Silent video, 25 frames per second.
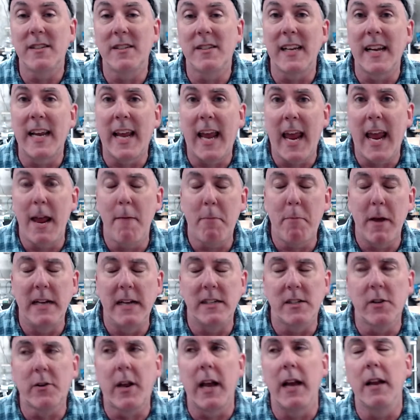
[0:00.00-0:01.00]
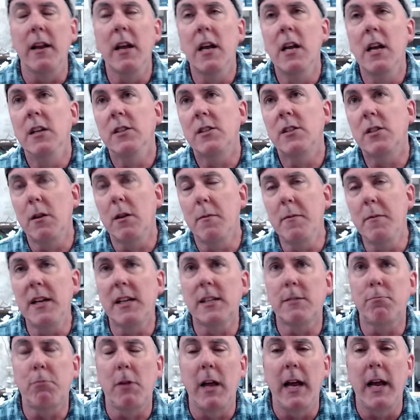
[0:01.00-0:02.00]
and campaigns. Okay, so let me
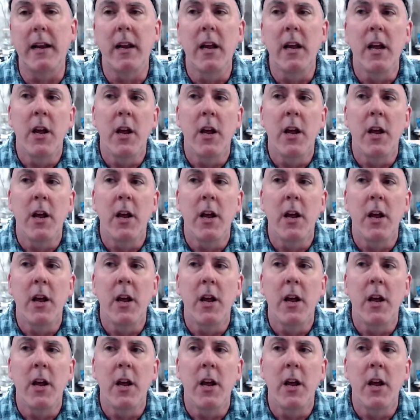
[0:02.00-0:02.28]
explain.